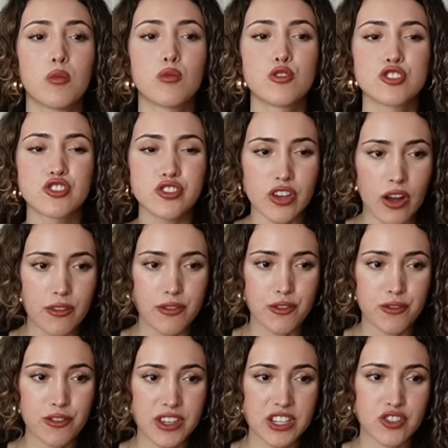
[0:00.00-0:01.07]
more soft
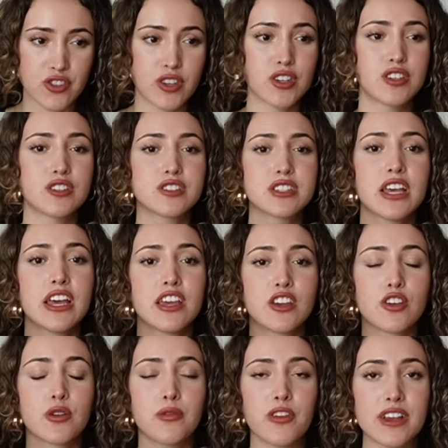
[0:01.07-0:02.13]
features.
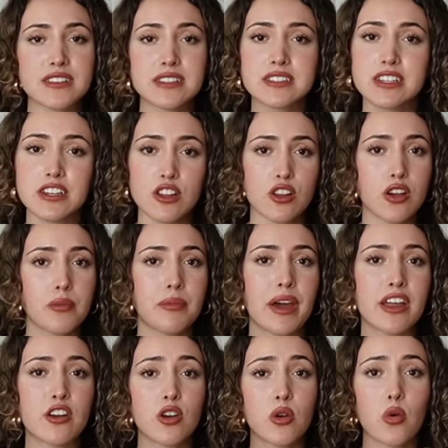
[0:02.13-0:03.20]
Your face is gonna look
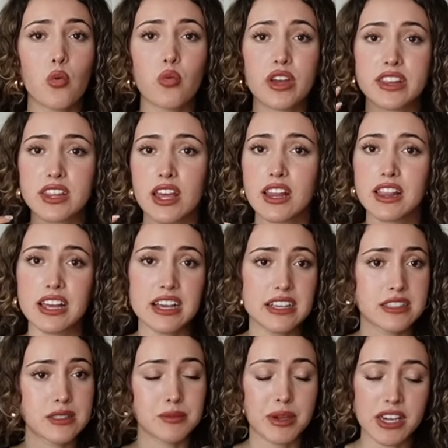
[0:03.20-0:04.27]
better with
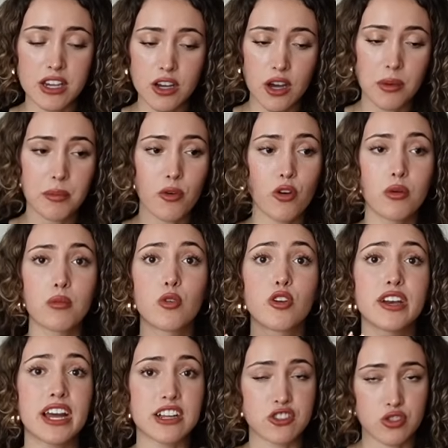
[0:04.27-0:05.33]
less makeup or
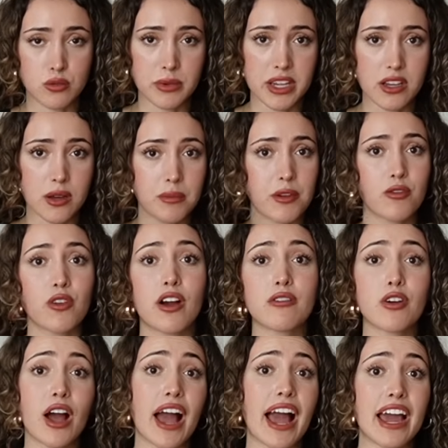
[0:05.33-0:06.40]
more natural makeup. If you
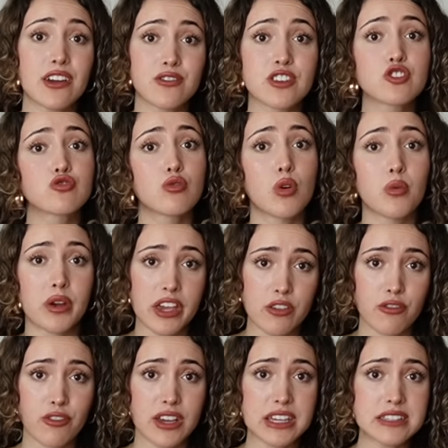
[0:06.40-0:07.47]
have a high visual
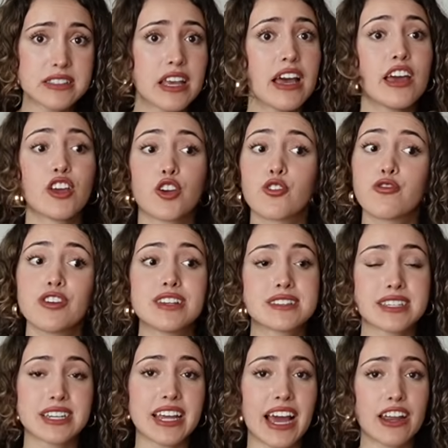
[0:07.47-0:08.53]
weight face, your
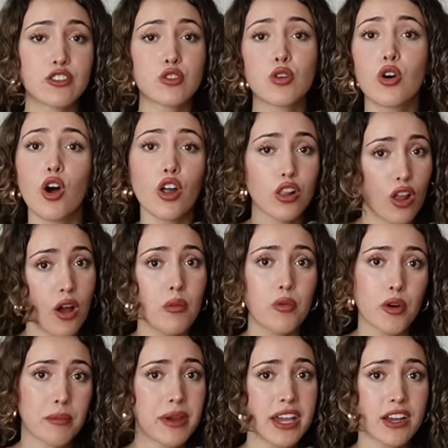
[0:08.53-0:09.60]
face can handle a lot
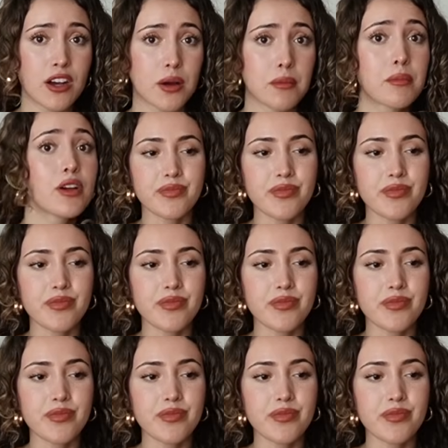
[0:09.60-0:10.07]
more makeup.